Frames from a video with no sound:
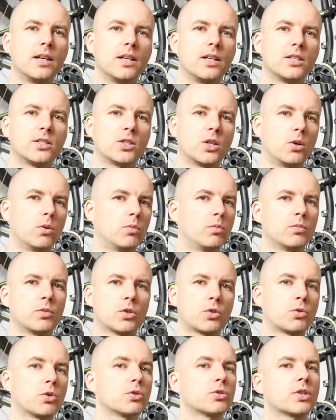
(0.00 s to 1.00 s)
So
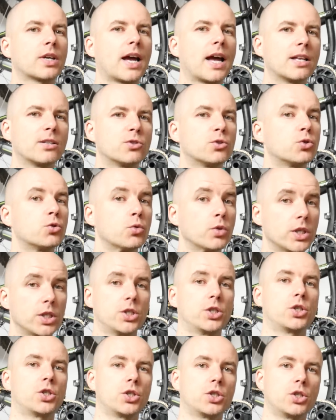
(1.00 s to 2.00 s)
cross country
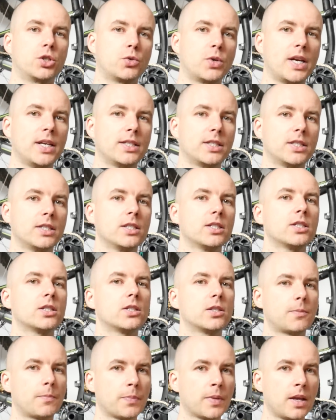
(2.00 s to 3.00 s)

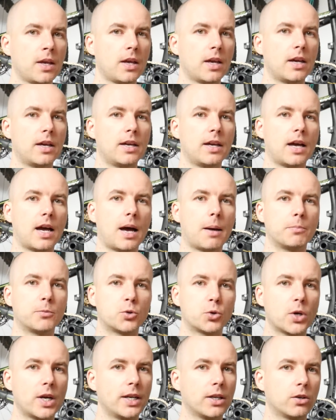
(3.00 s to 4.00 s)
races, I'm
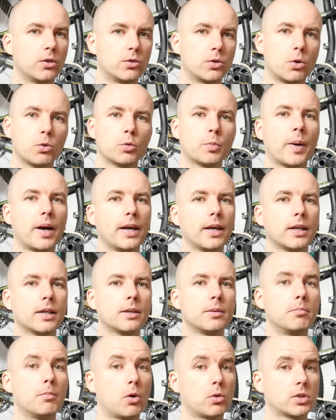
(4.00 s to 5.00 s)
training on road
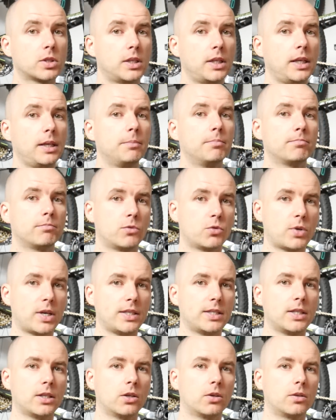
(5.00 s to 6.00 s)
bike mostly,
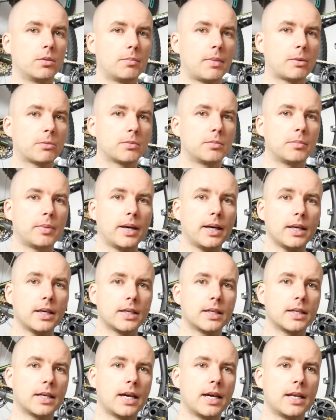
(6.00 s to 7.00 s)
racing on mountain
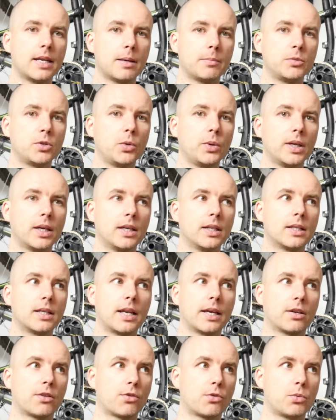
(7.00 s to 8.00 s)
bike, and I'm doing it
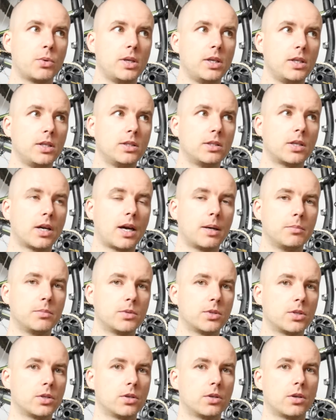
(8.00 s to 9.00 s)
like three
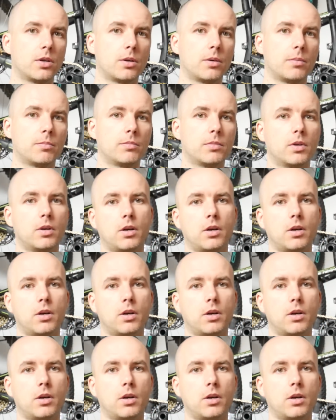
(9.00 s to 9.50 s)
times a